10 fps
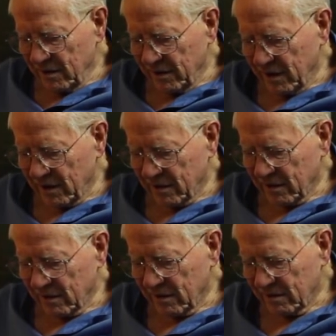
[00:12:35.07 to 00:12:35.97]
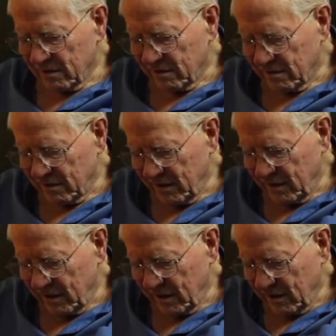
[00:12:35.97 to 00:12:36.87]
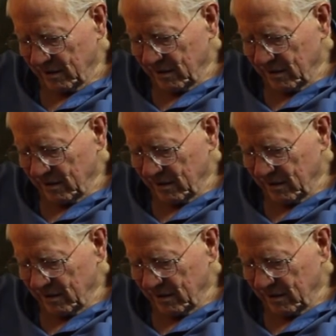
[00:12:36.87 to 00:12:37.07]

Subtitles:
not any